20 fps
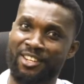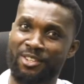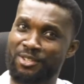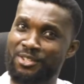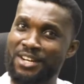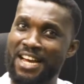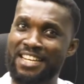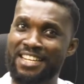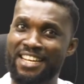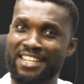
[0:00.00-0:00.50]
Can
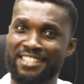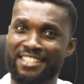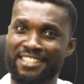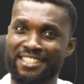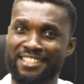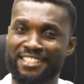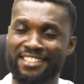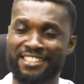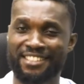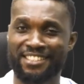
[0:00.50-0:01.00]
you try that?
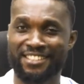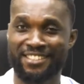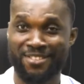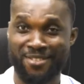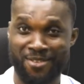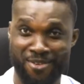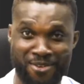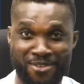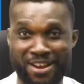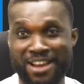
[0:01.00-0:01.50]

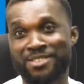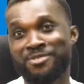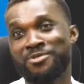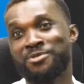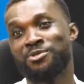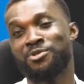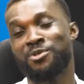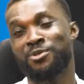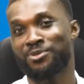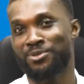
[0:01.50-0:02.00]
All right,
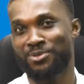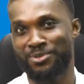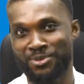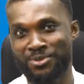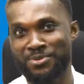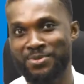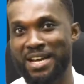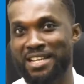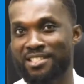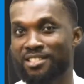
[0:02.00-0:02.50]
you
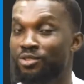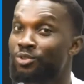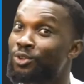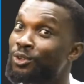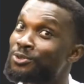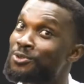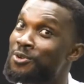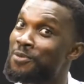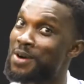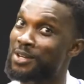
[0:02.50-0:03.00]
just do that.
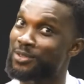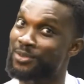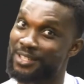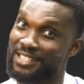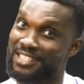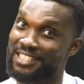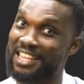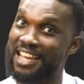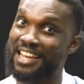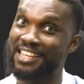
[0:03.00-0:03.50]
Don't go back
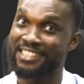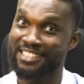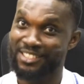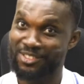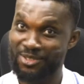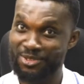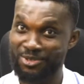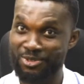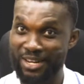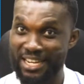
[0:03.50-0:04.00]
to the
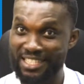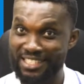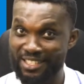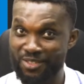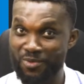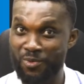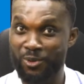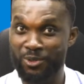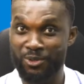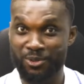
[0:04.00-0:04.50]
slide. Just
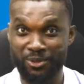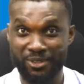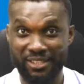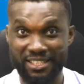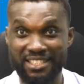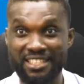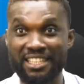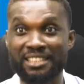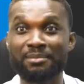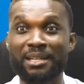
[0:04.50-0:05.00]
write it. What do you
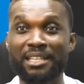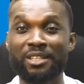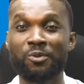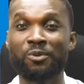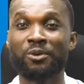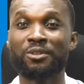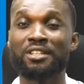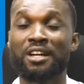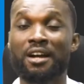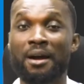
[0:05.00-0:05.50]
understand by
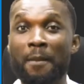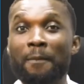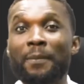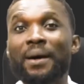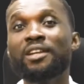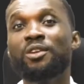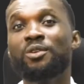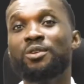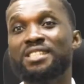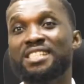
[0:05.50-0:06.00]
the word
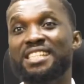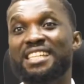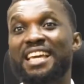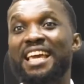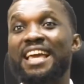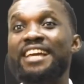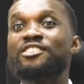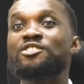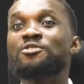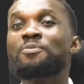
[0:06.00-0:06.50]

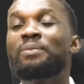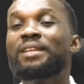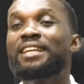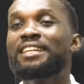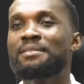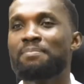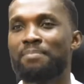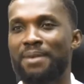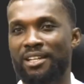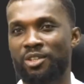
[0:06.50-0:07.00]
Paleolithic?
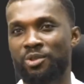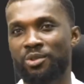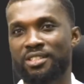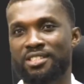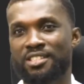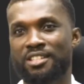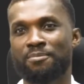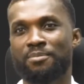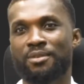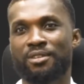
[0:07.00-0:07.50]
Explain
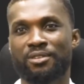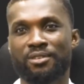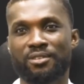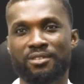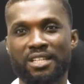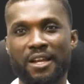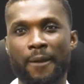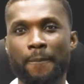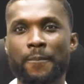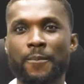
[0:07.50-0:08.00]
Paleolithic
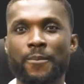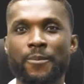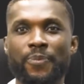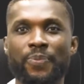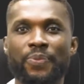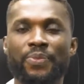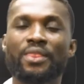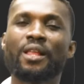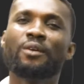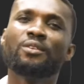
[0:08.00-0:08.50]
period.
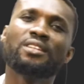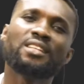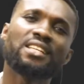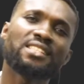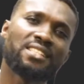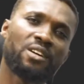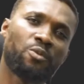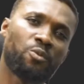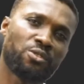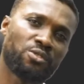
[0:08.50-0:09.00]
Now, the
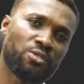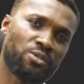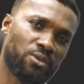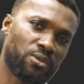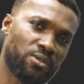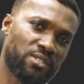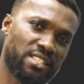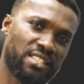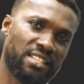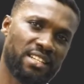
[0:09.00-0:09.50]
next thing I want you
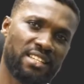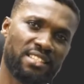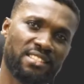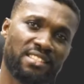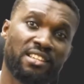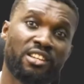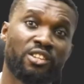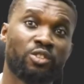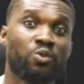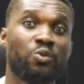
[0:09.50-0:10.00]
to consider
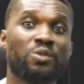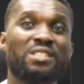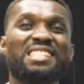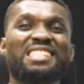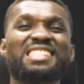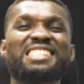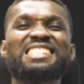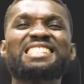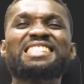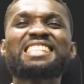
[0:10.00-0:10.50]
is to
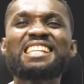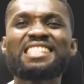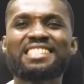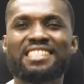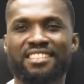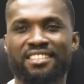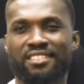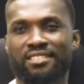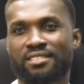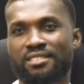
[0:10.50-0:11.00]

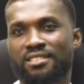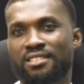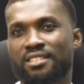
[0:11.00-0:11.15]
state